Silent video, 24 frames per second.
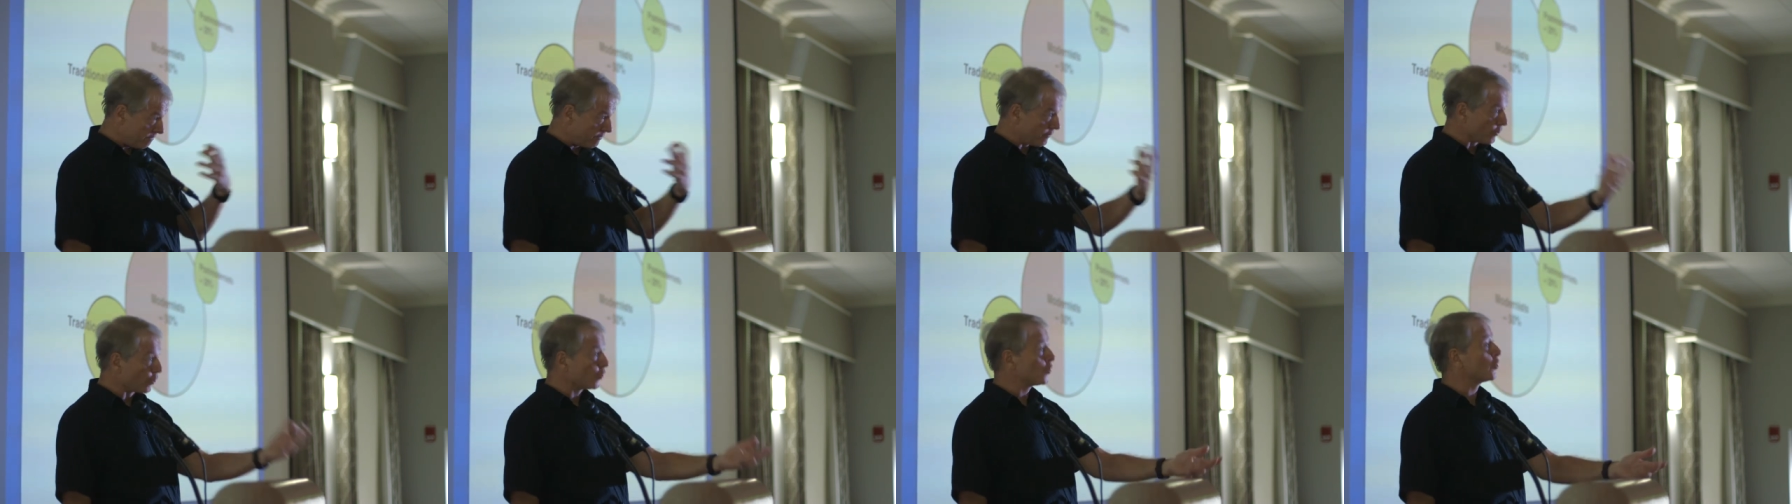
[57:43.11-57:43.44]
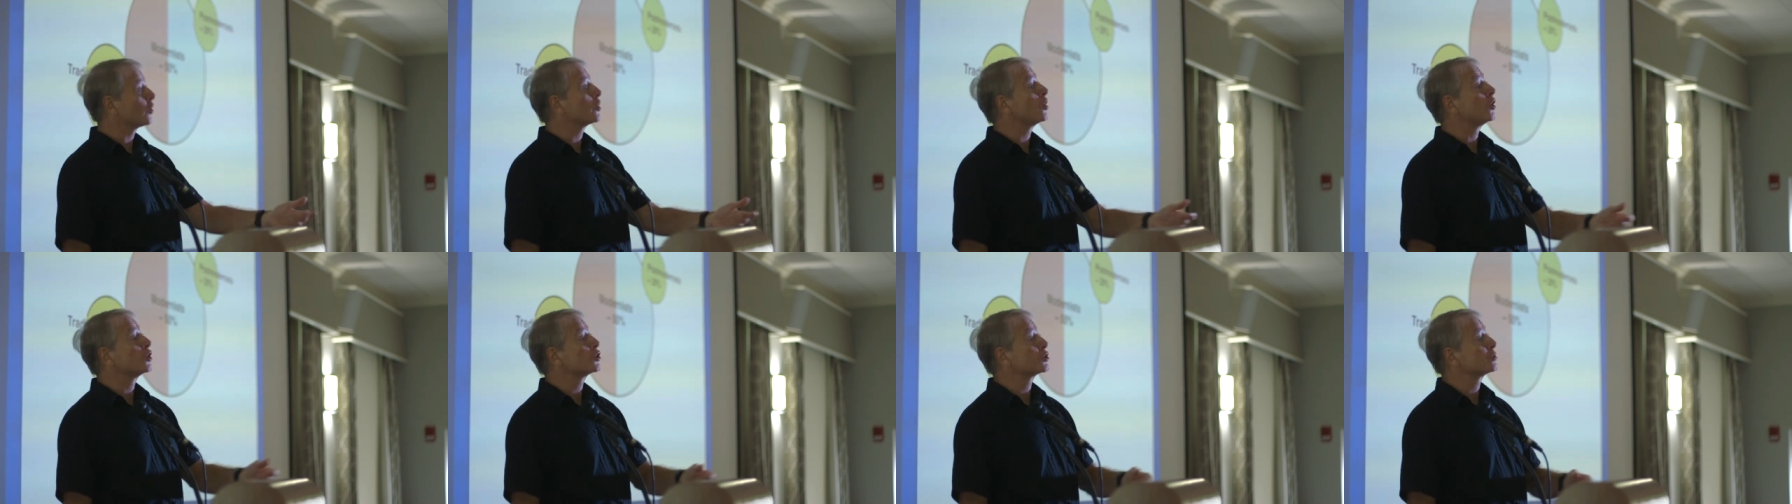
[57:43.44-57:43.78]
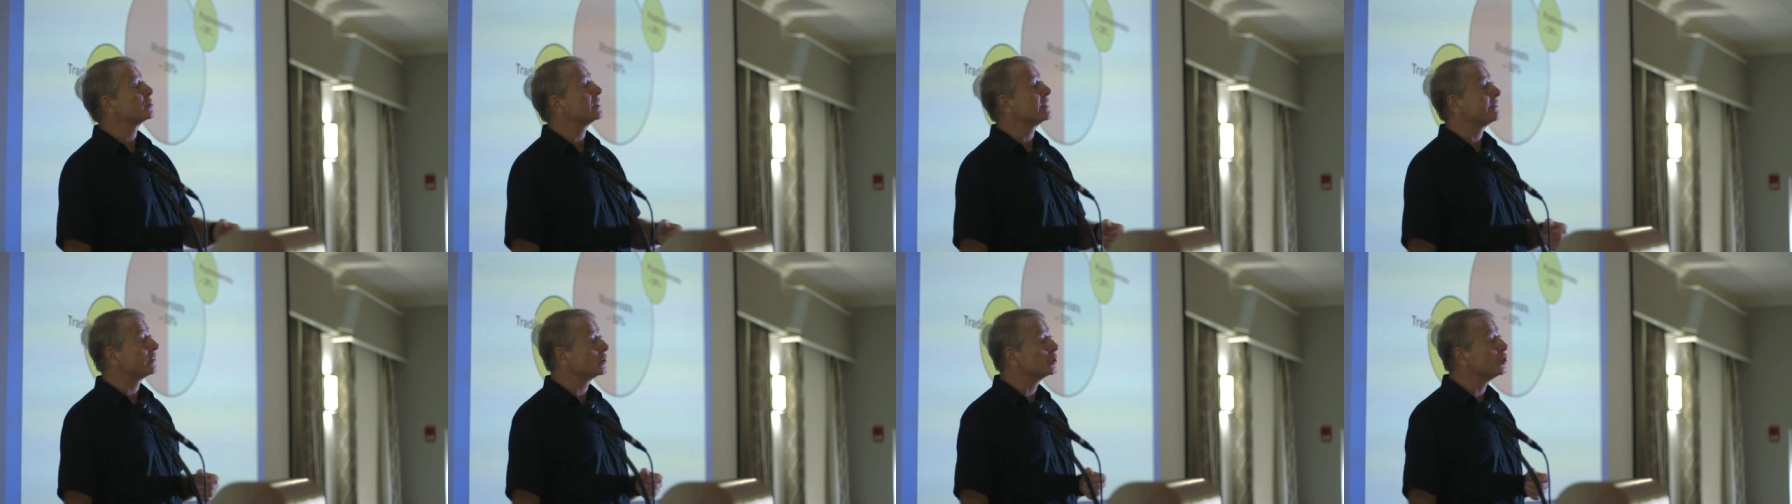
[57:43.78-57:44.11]
further
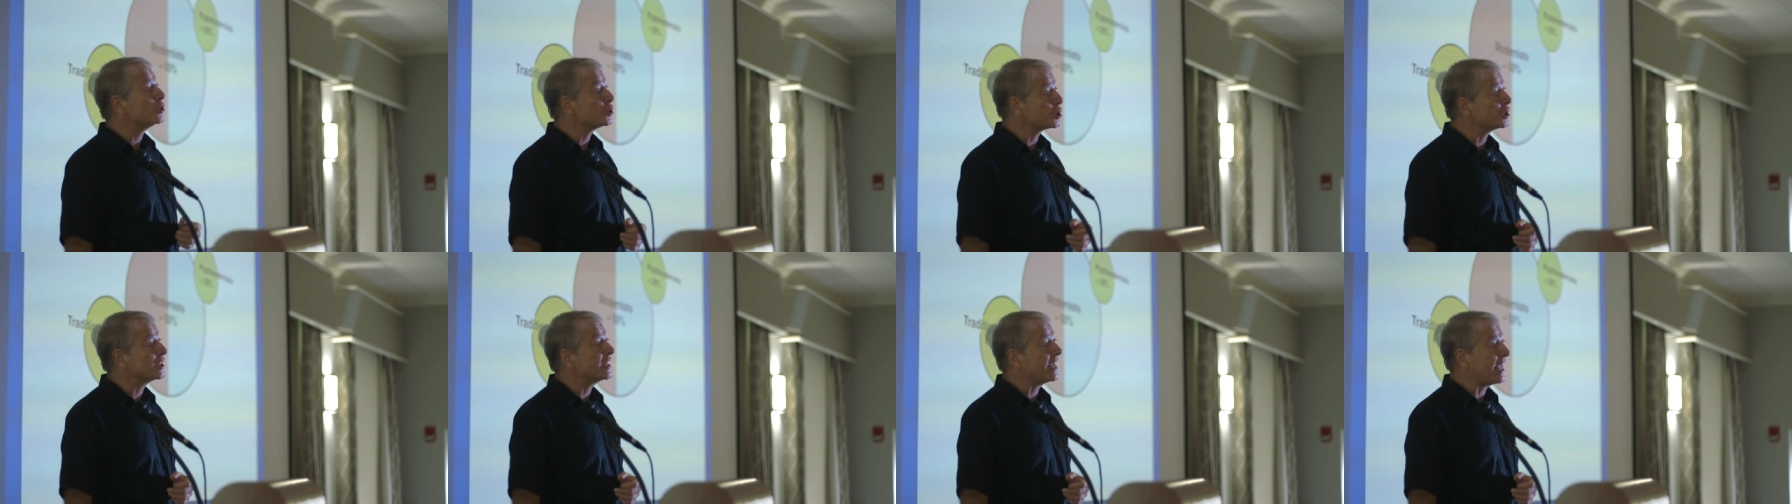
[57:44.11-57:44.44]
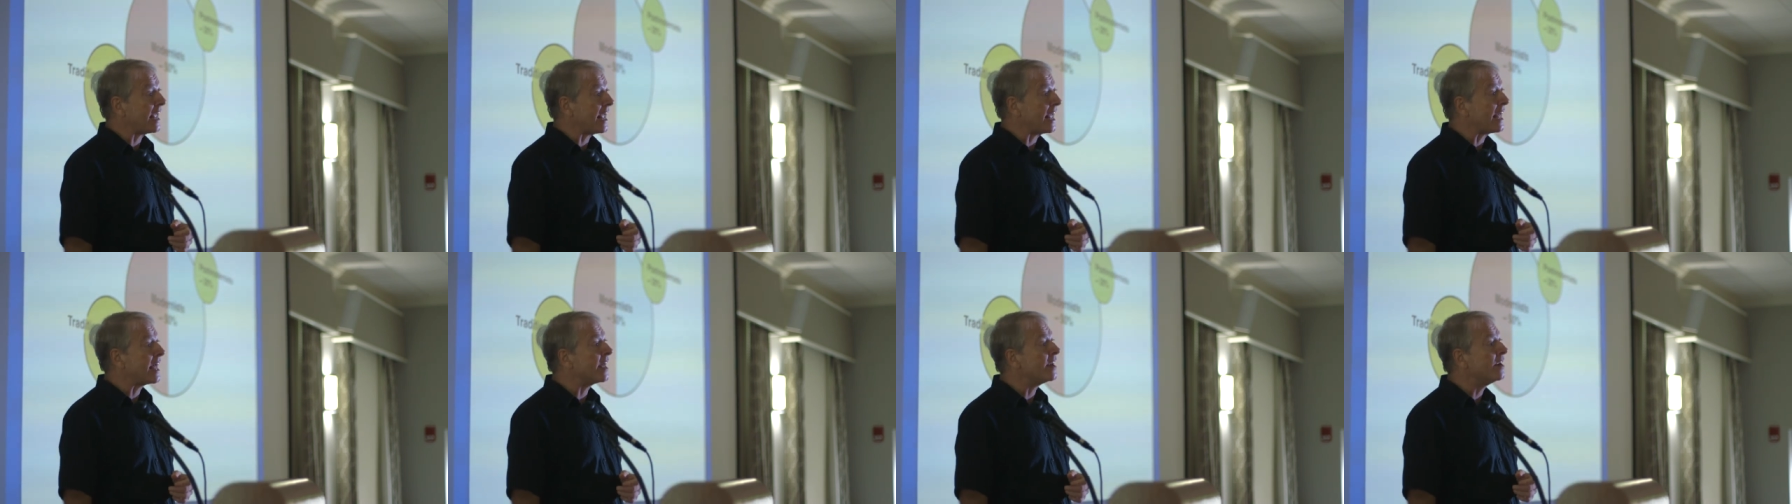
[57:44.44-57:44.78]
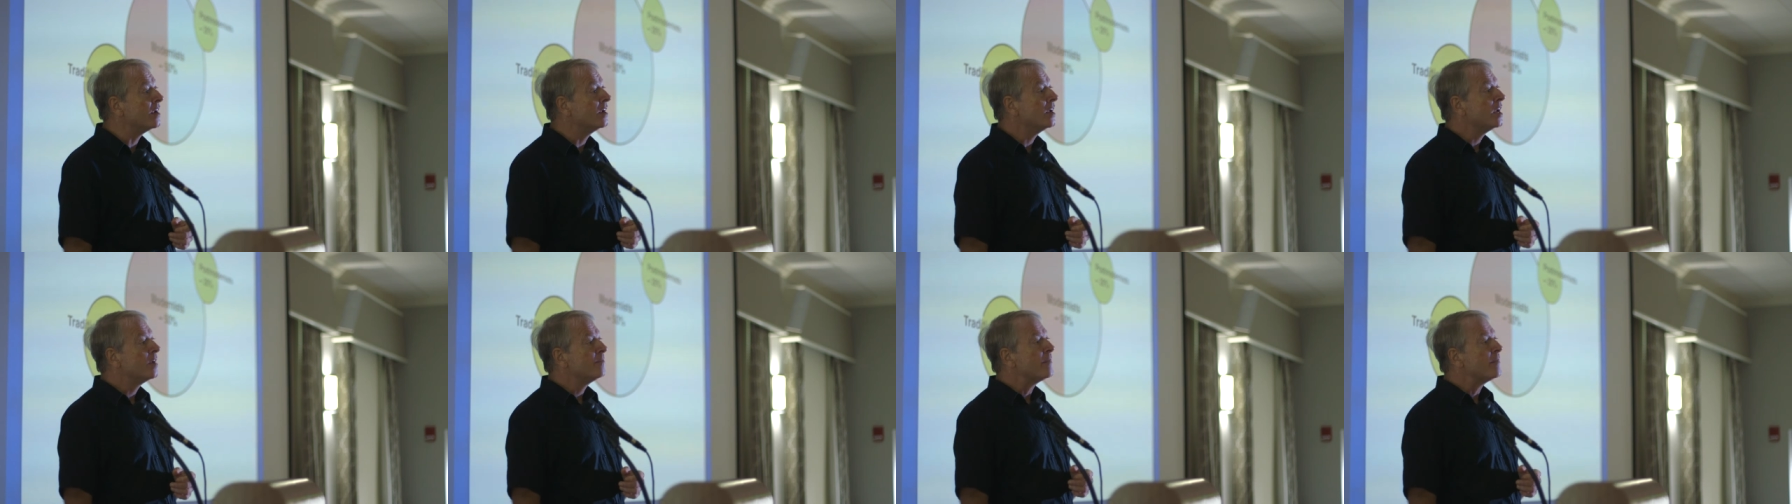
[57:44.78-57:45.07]
cultural evolution can,